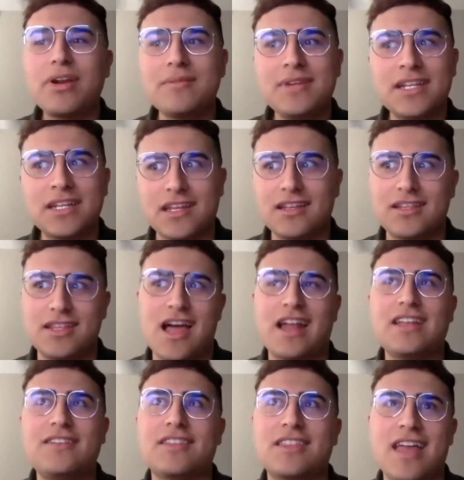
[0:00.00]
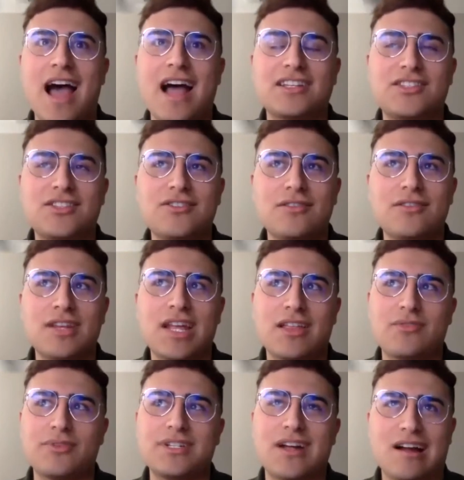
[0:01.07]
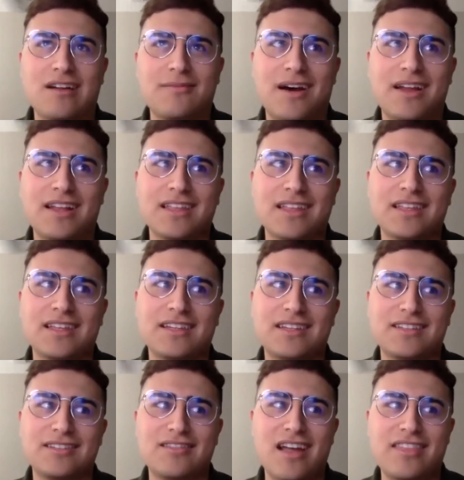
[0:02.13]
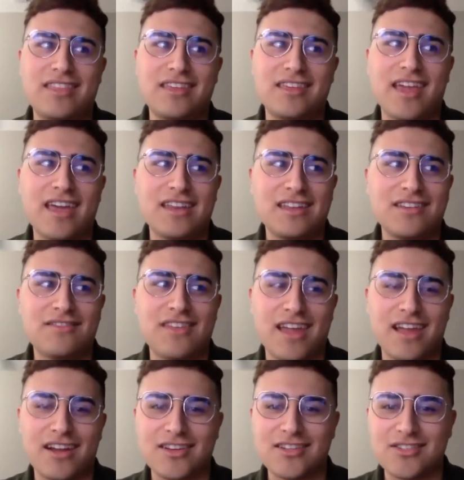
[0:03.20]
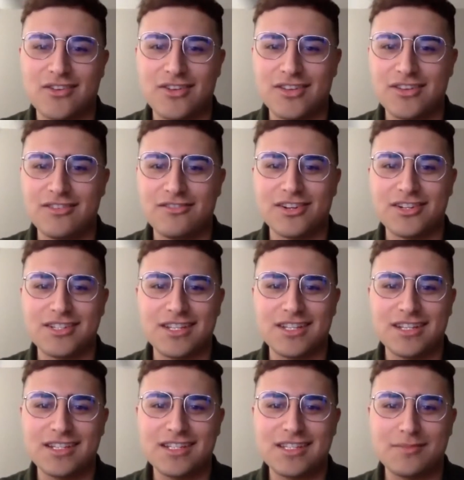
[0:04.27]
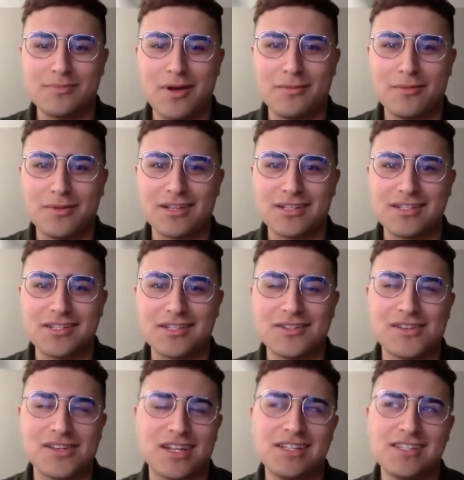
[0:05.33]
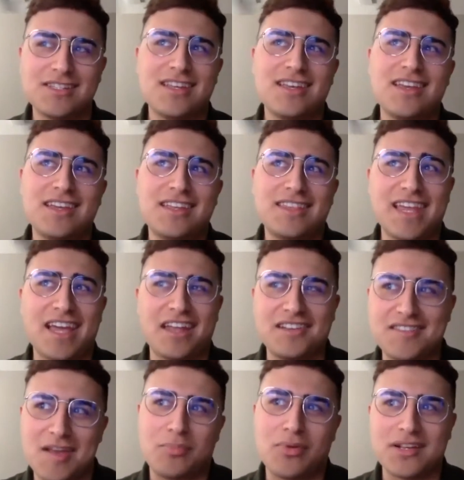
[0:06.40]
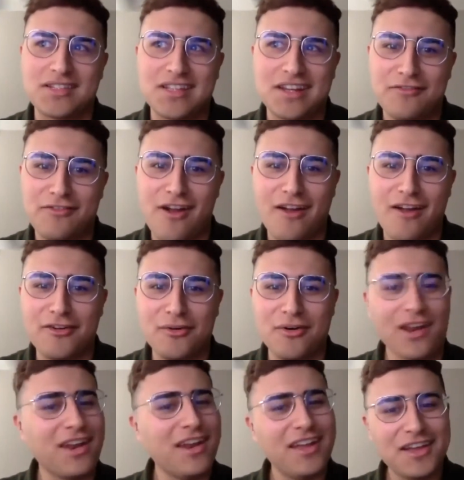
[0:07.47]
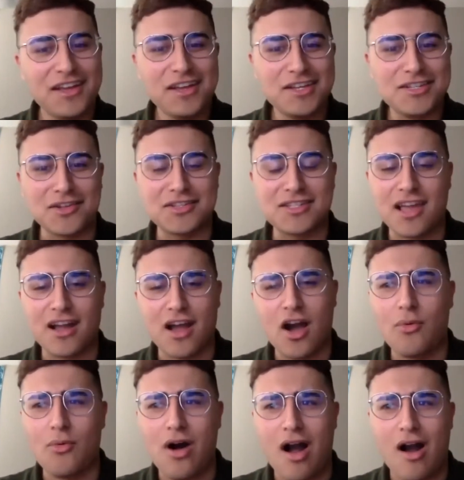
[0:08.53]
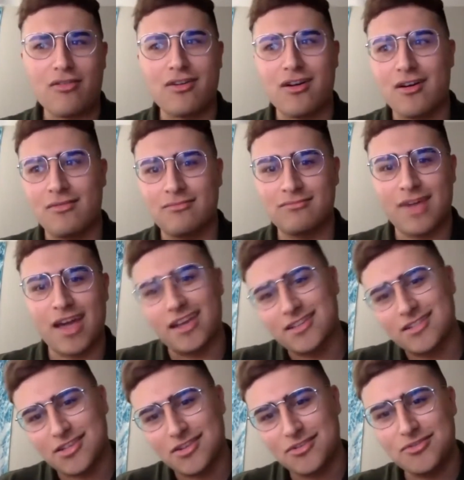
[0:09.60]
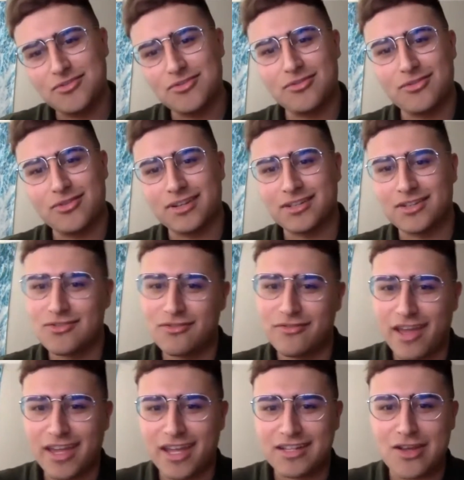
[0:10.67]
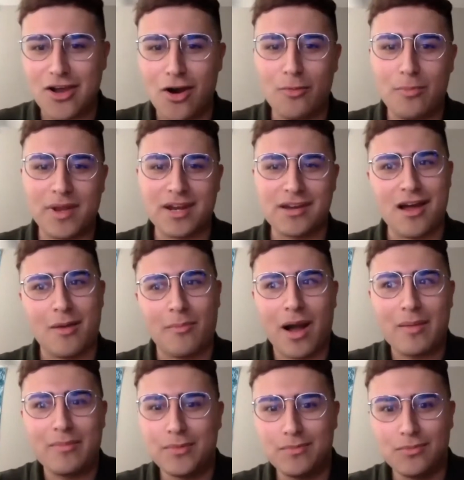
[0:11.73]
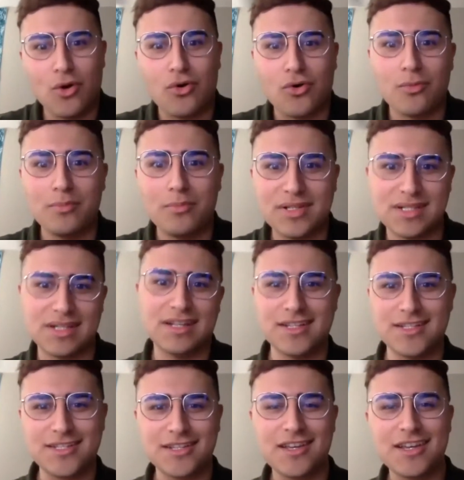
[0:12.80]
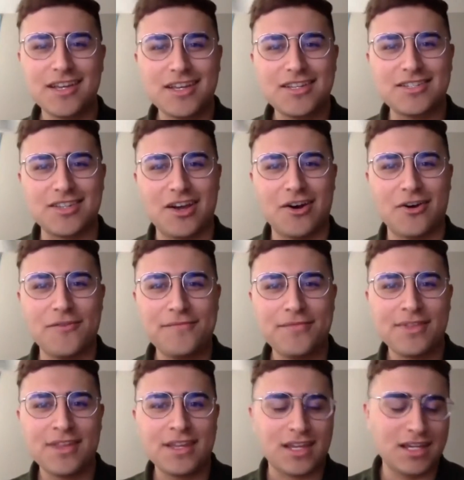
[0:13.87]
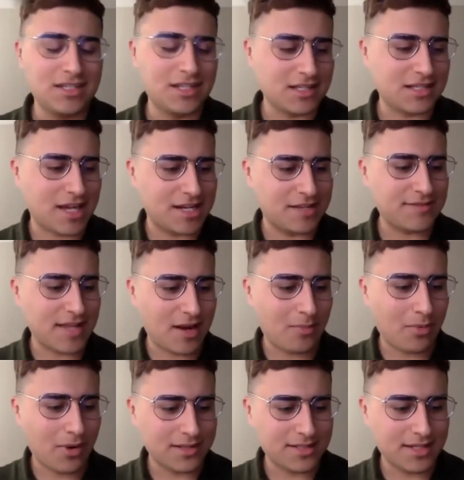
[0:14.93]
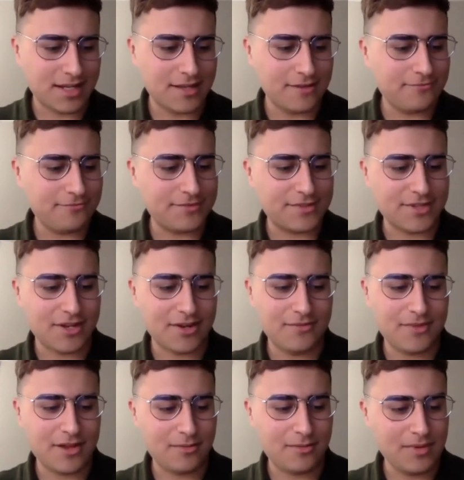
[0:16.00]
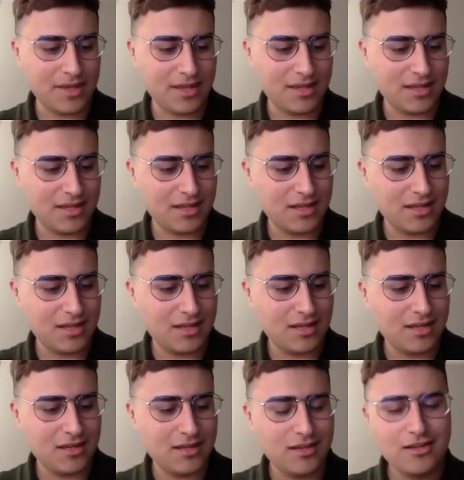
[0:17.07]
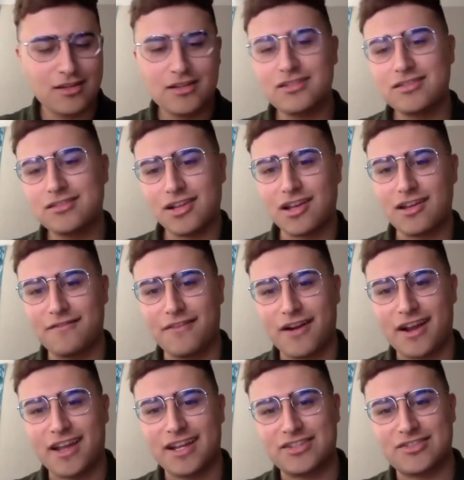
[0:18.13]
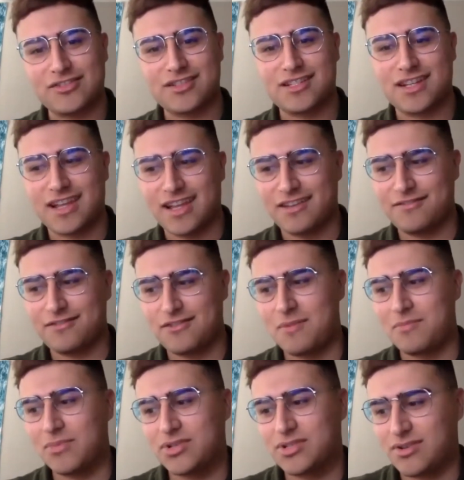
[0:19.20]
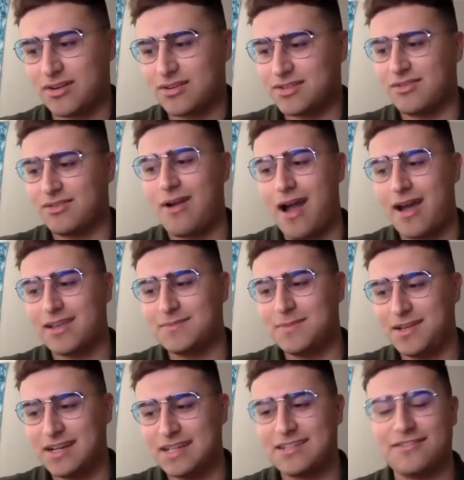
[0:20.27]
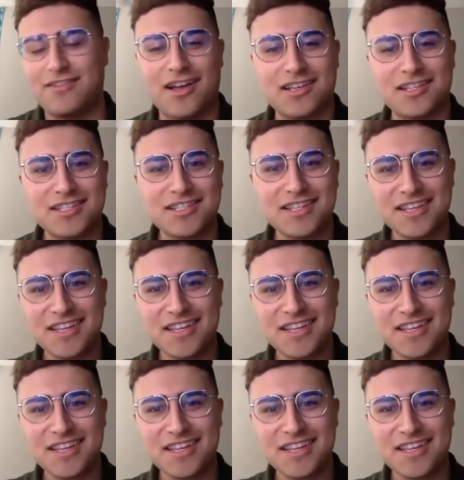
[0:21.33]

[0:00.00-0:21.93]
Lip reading: mean, not even that too. And now that we talk about it, like I think any of the Arizona universities, the public institutions, they kind of set precedent for everyone. So it's like, oh well, how come ASU and U of A get to open and not my local business? So it does kind of set a precedent. So that'll be very interesting if numbers start to rise because of us.